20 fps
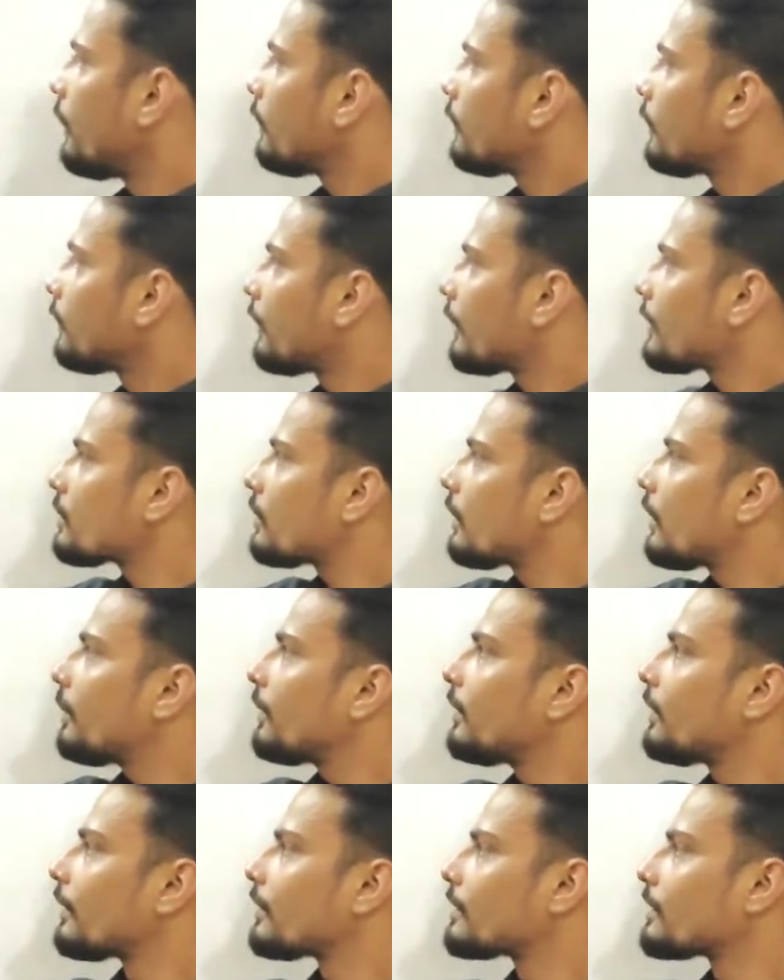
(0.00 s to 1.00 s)
then that's going to be
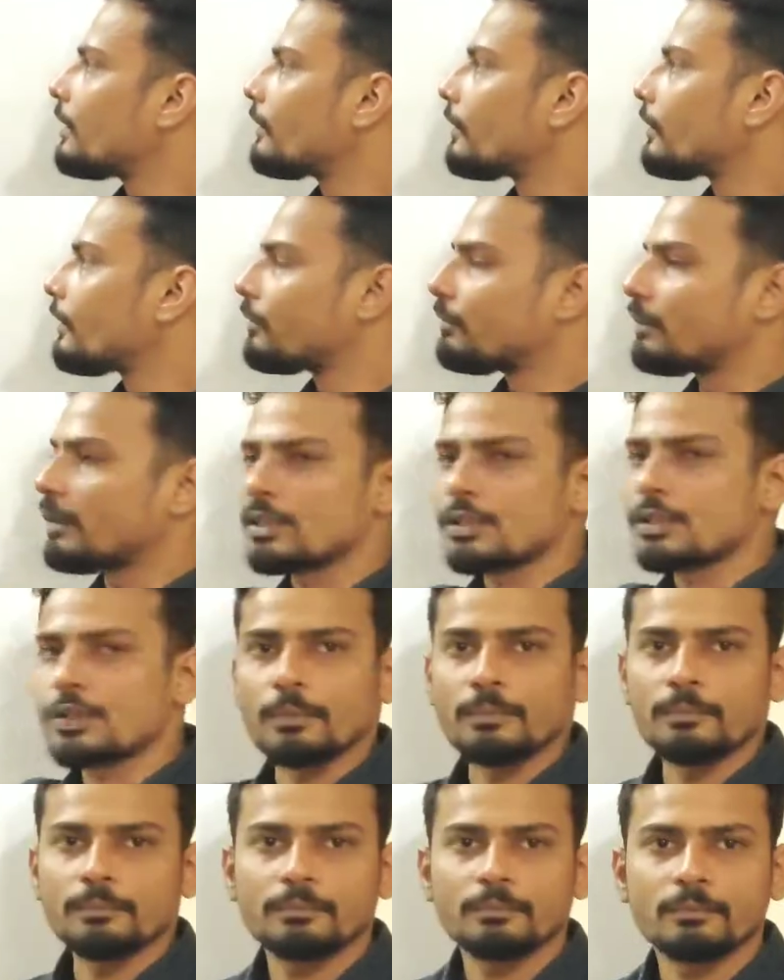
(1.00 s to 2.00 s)
the resultant of these
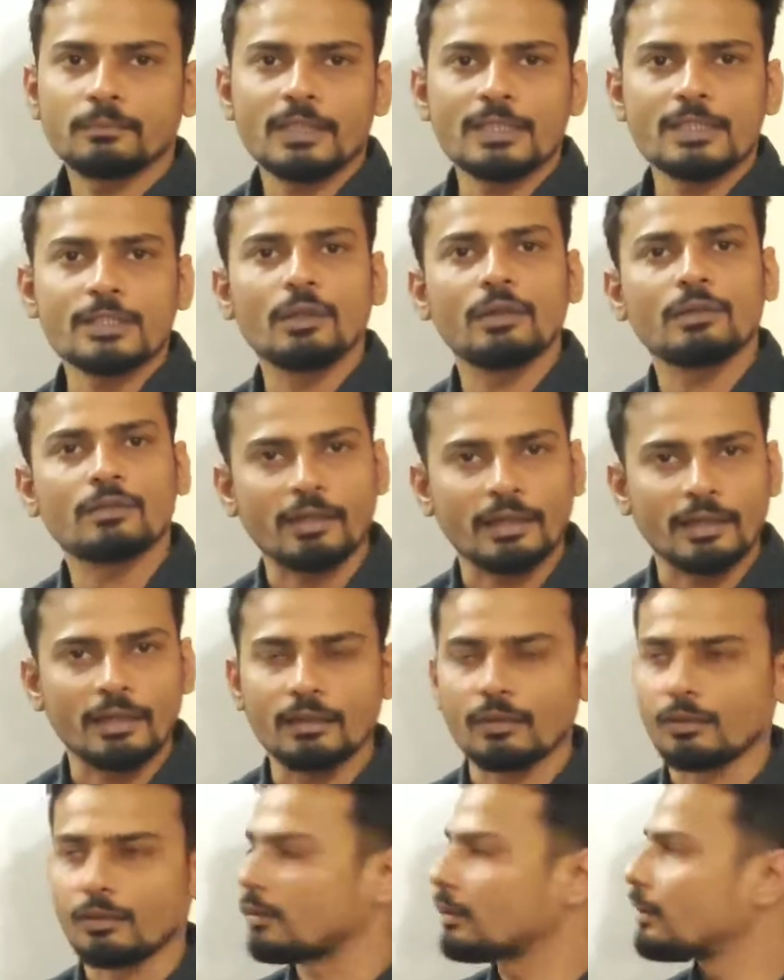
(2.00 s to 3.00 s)
two. This is called triangle
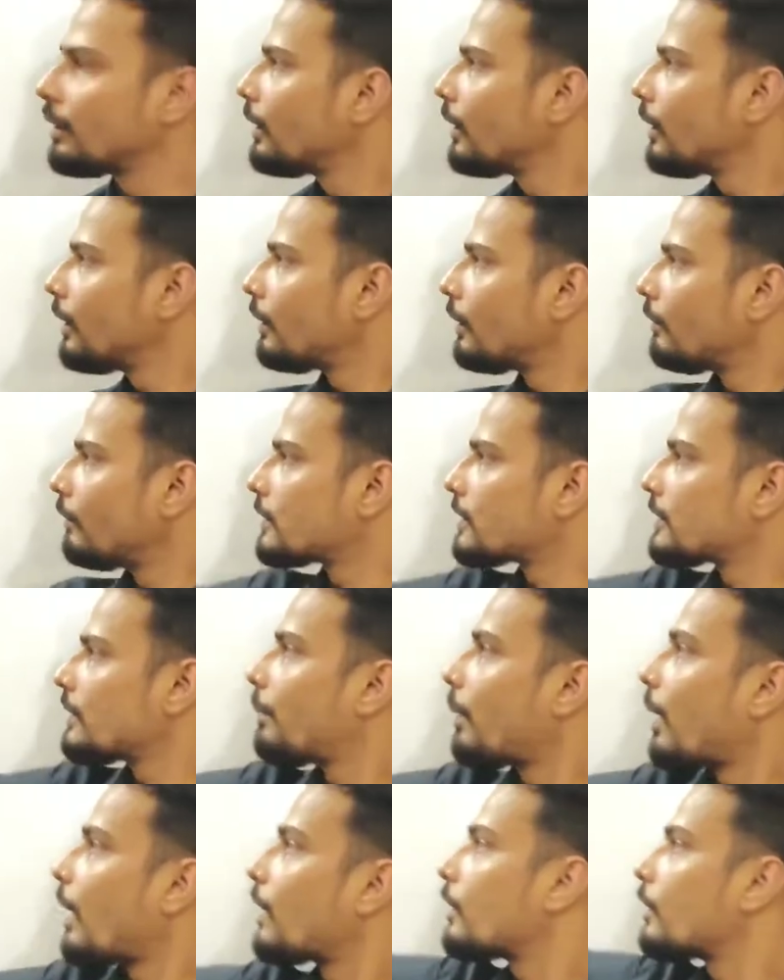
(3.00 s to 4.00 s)
rule, which is a
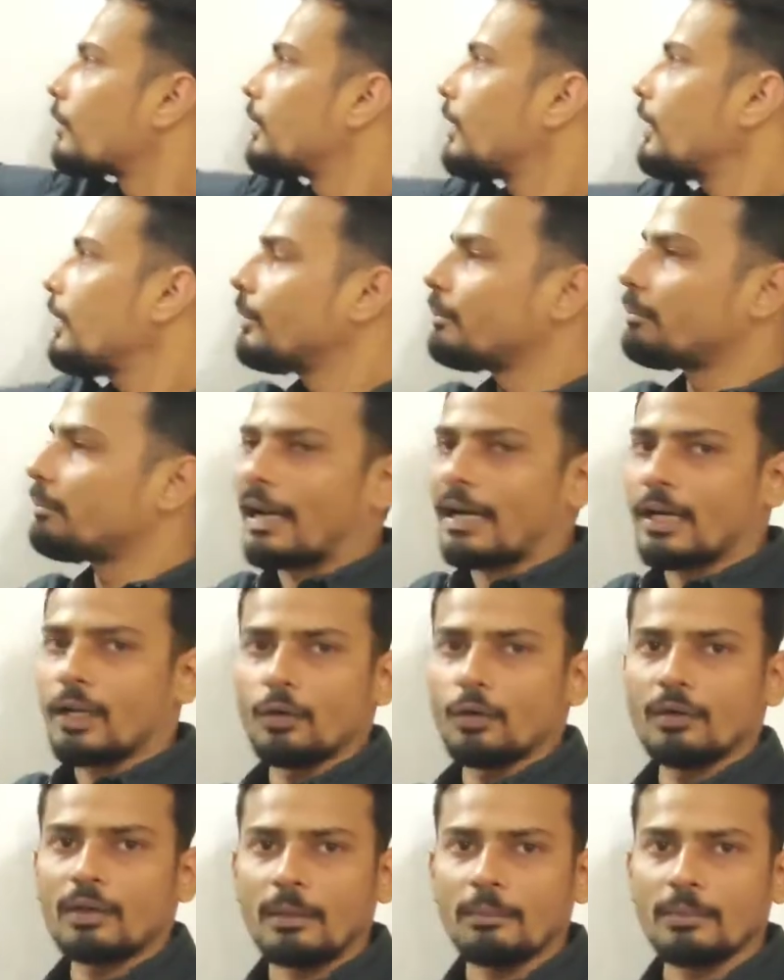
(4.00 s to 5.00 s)
part of the
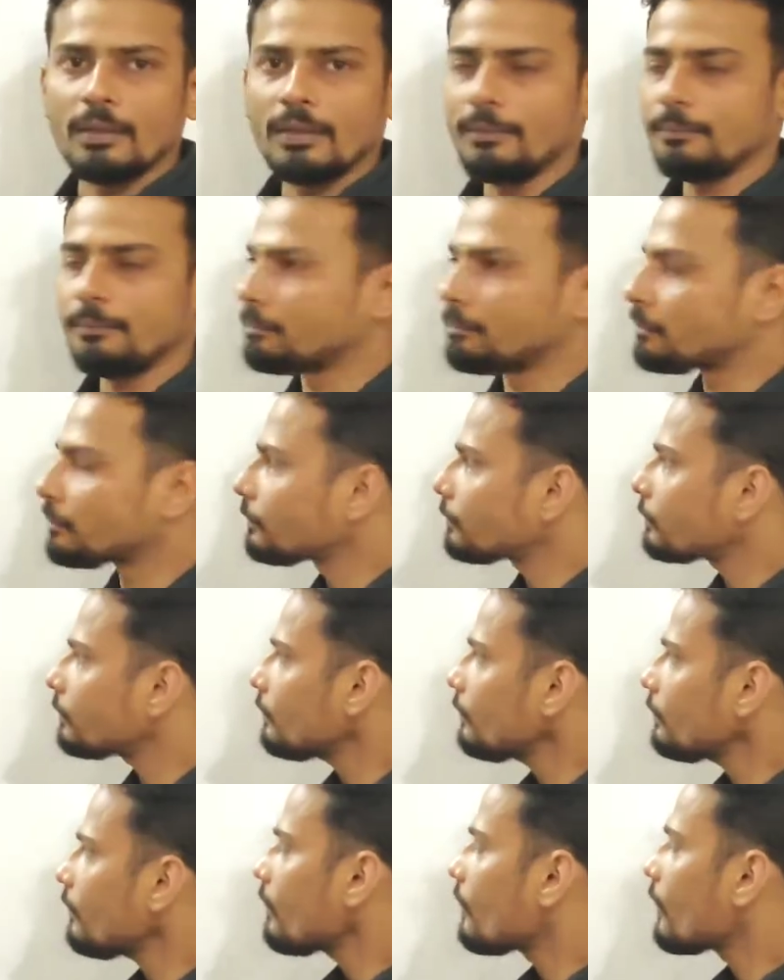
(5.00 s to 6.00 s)
parallelogram, hai na?
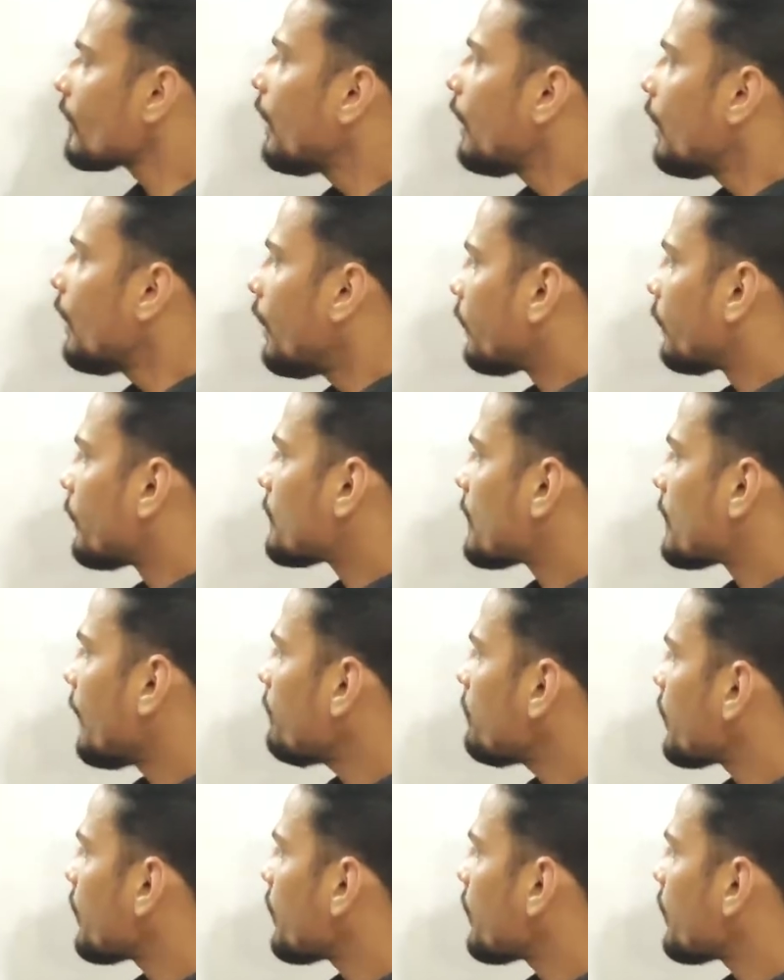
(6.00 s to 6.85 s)
At the same